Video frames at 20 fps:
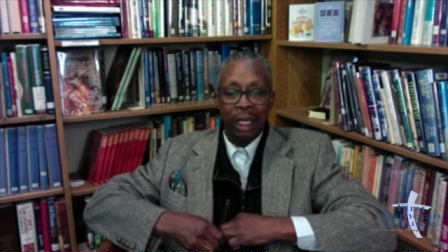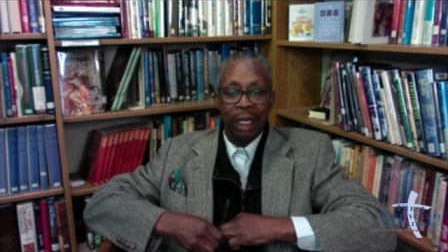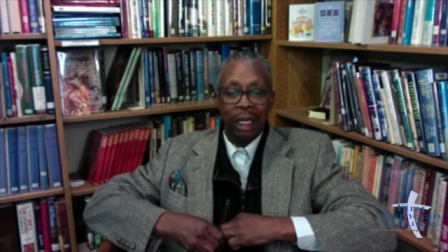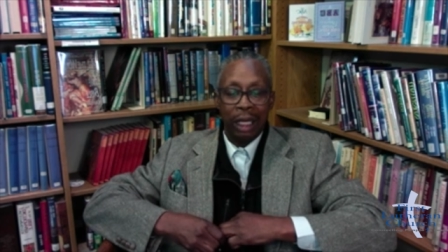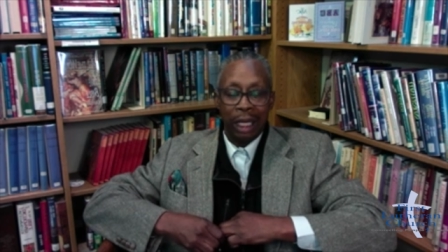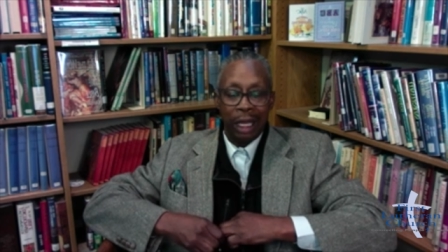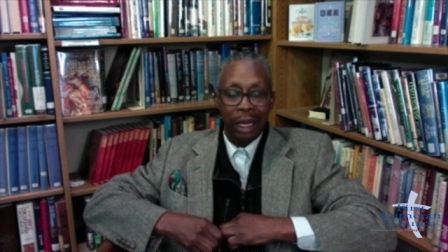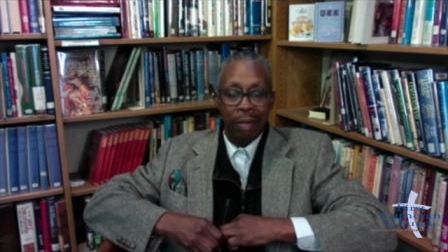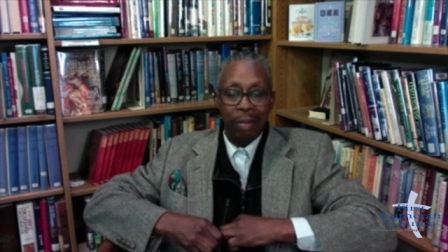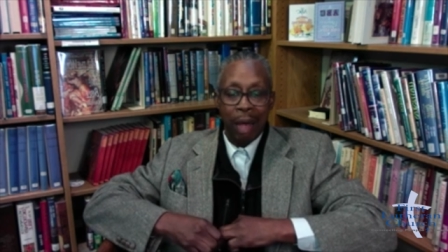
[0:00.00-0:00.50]

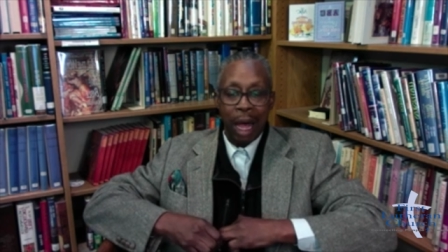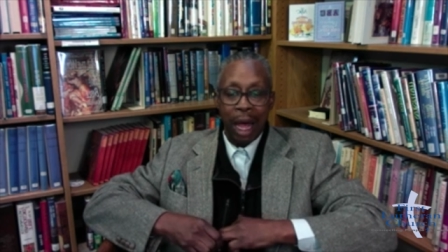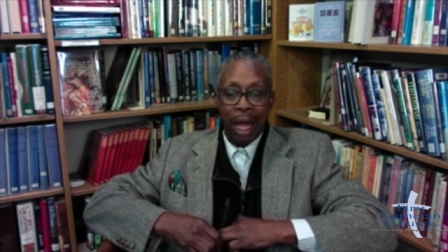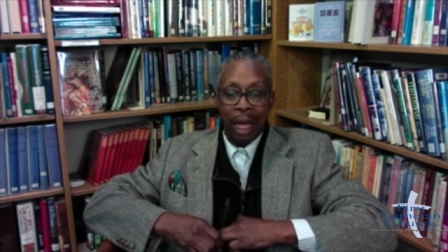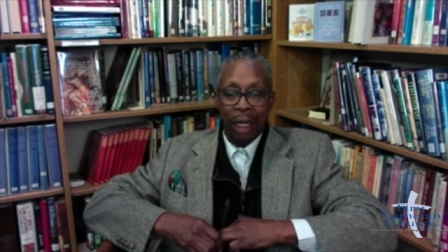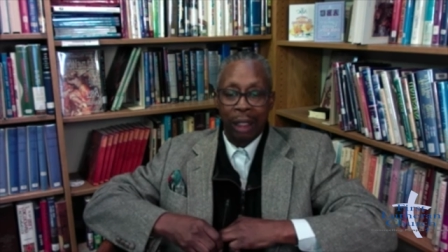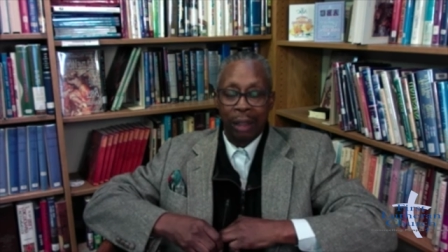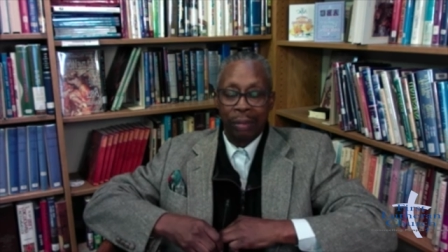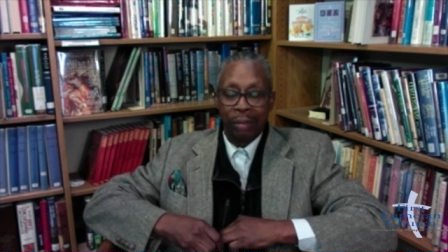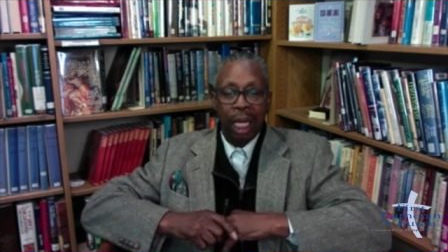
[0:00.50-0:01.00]
in mind.
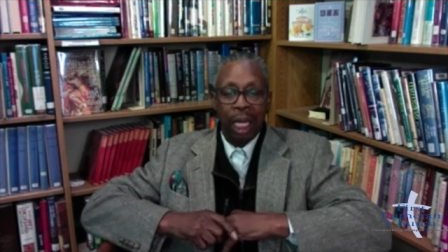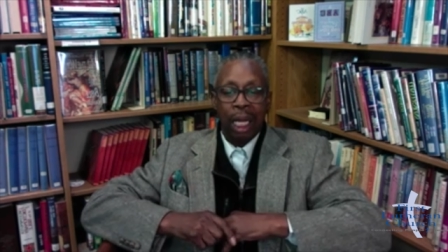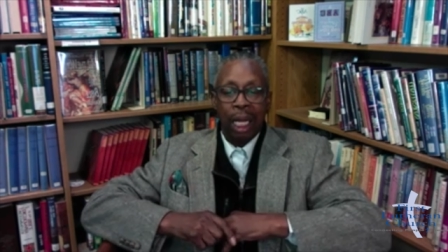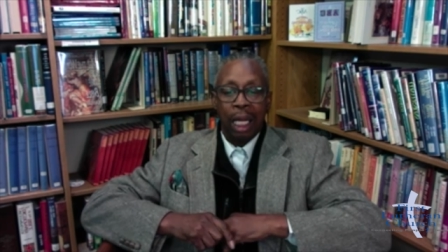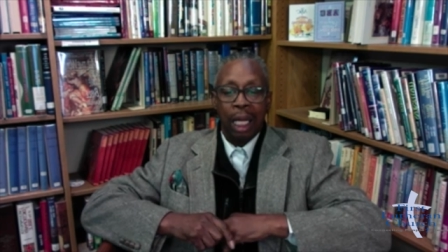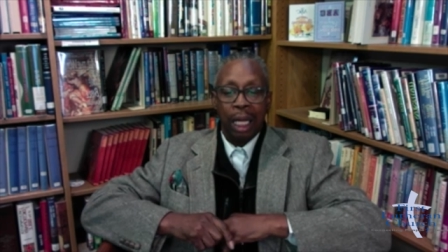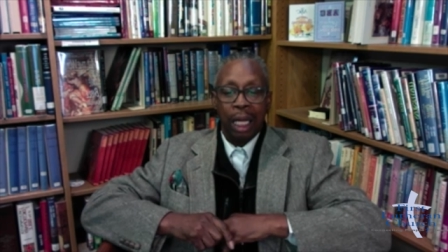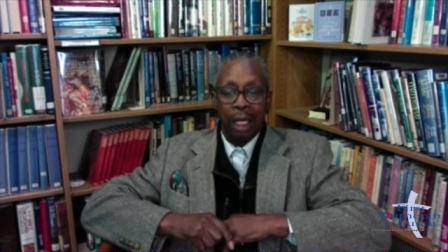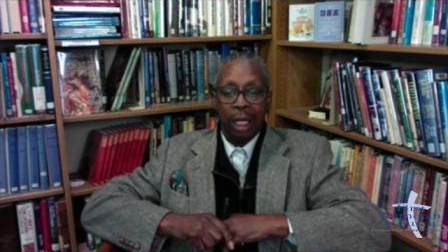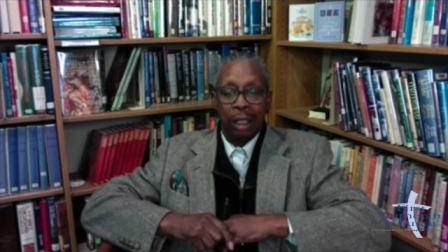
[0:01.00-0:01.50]

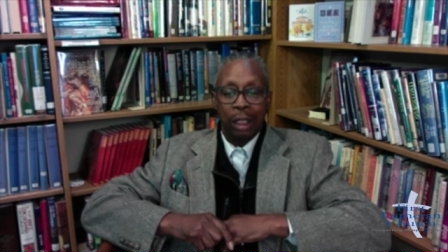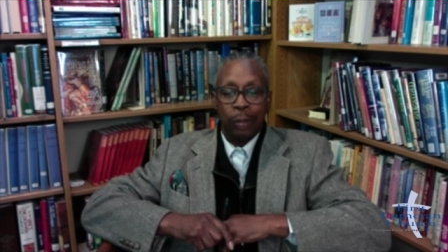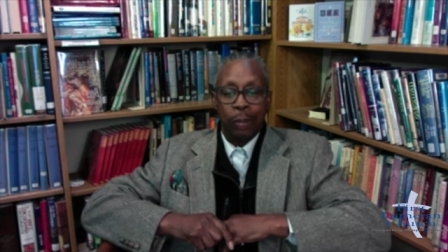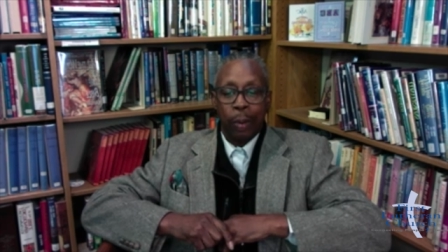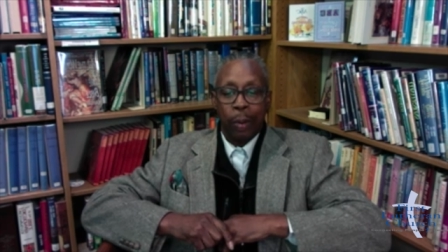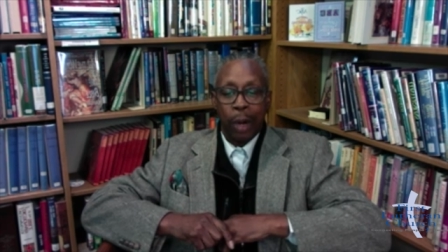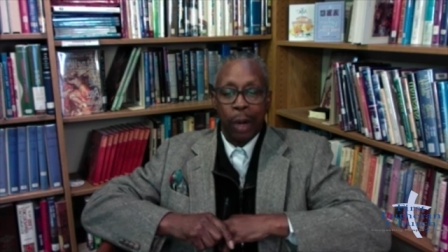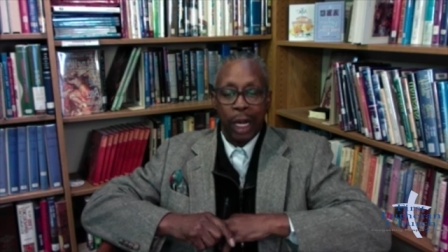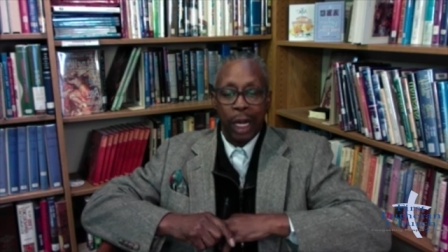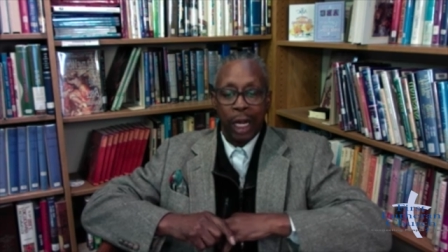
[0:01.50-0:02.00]
Let us pray.